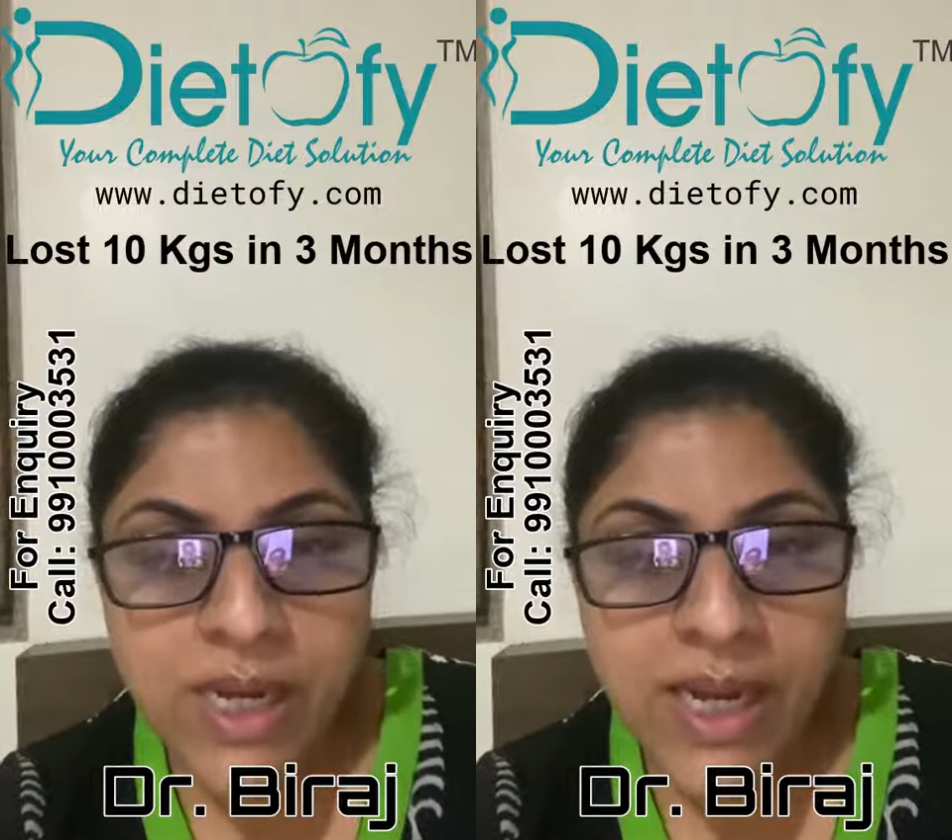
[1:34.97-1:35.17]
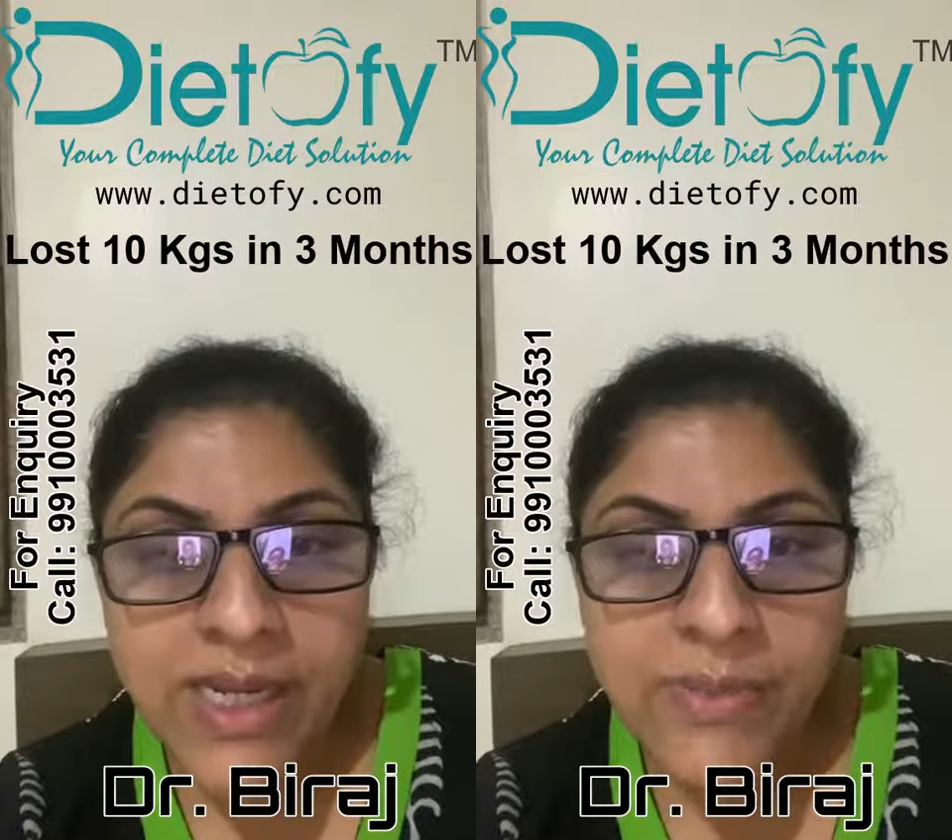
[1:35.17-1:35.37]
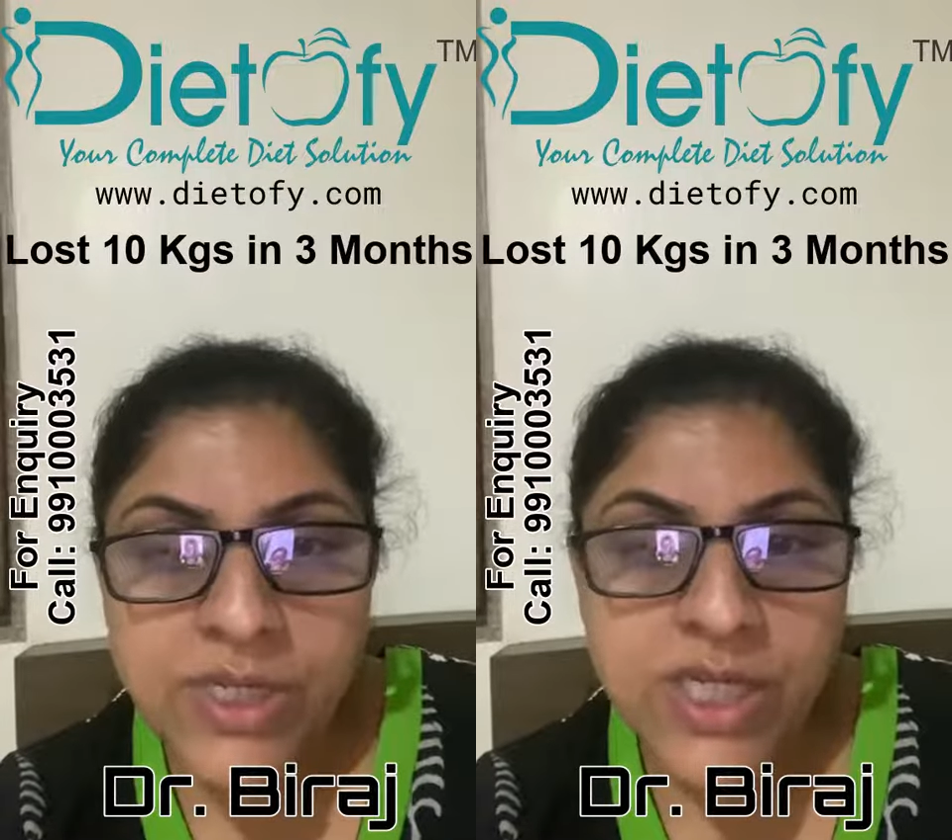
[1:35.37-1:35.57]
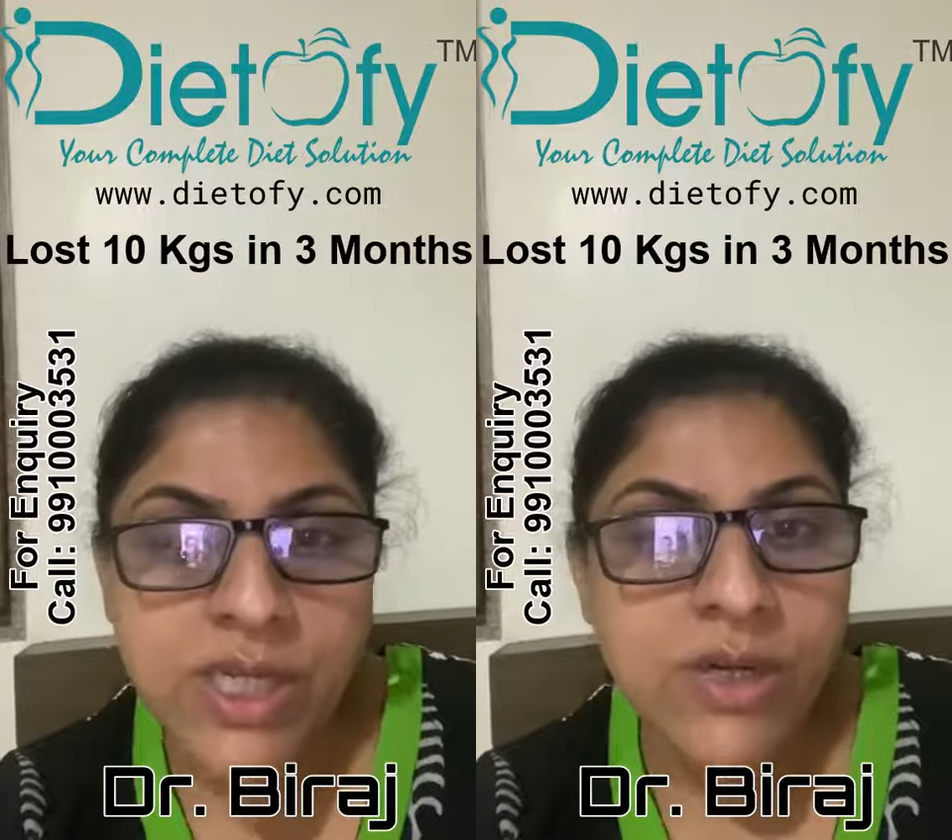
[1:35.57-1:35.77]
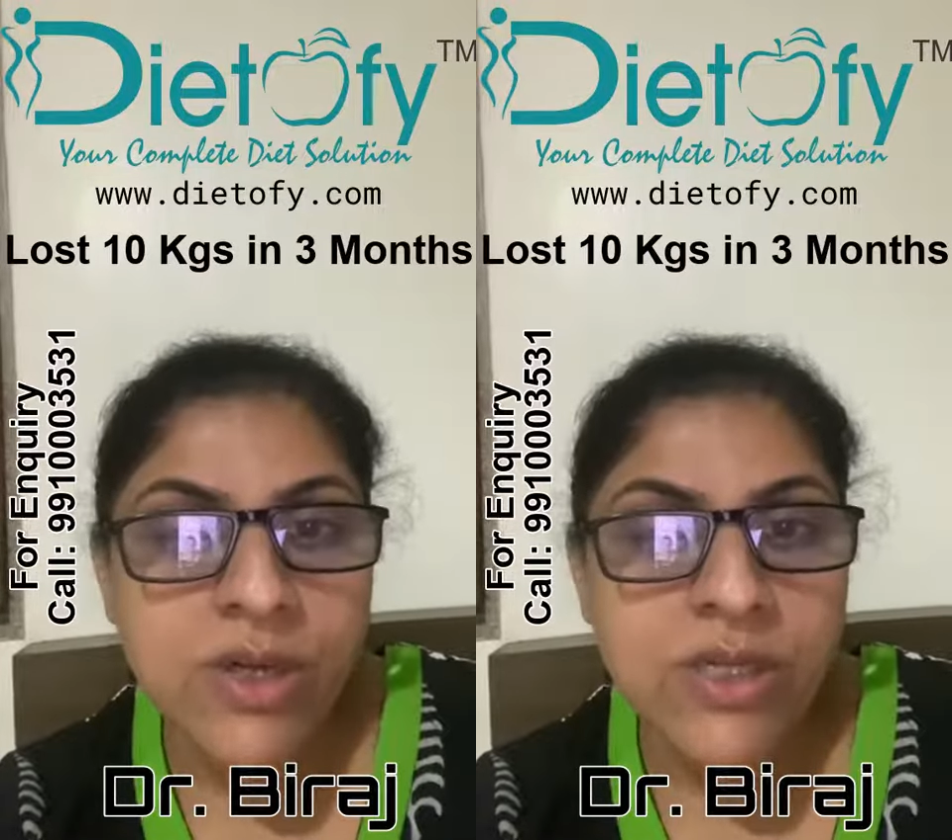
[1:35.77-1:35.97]
i
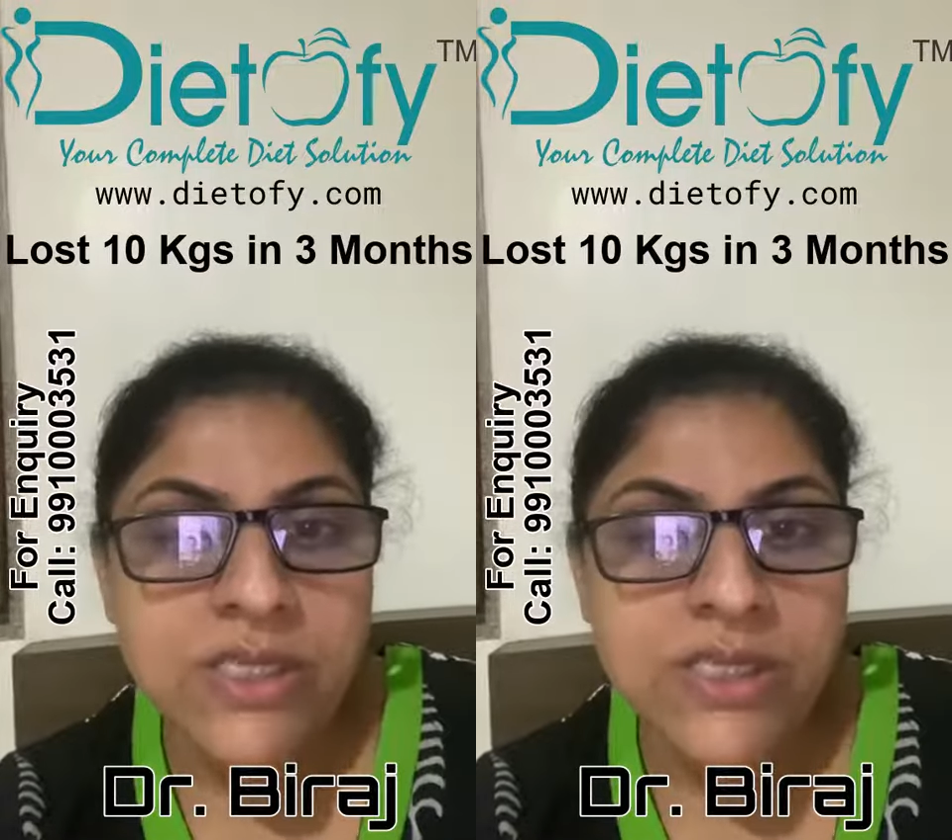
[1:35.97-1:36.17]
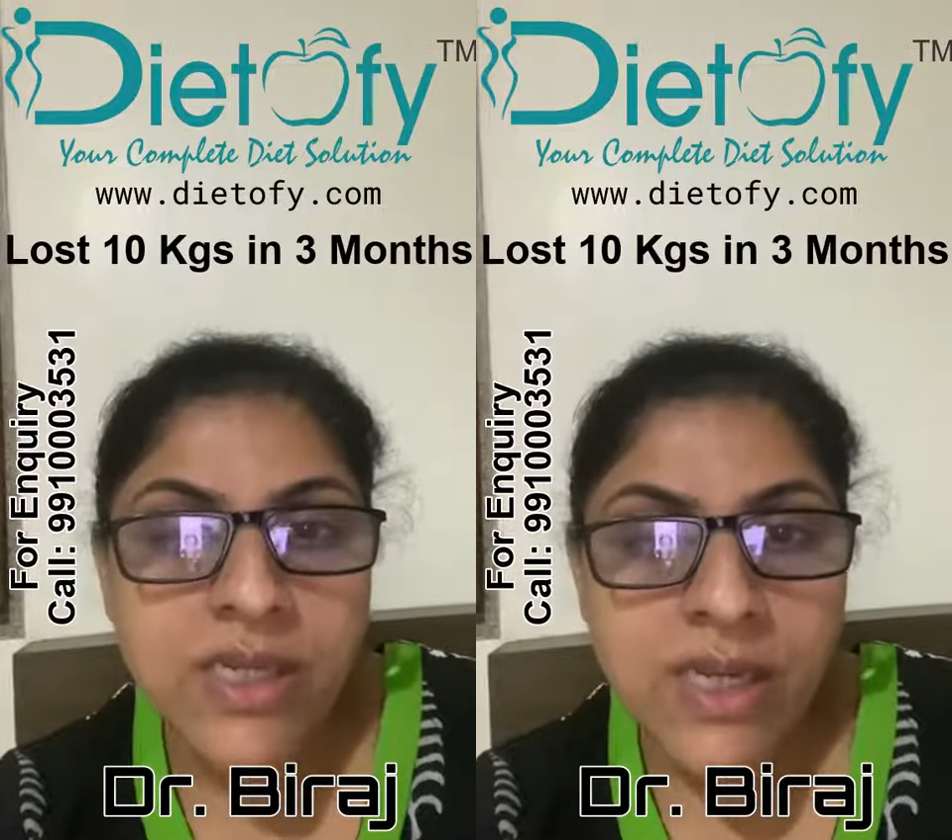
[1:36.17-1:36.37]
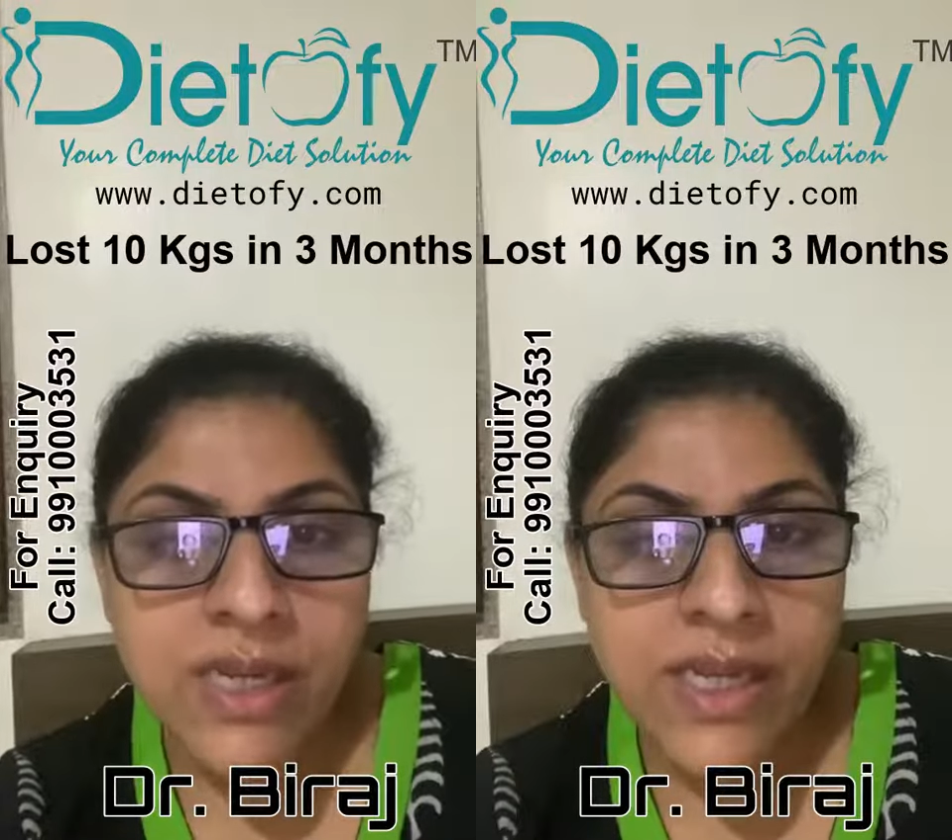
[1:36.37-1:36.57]
immediately lost eh,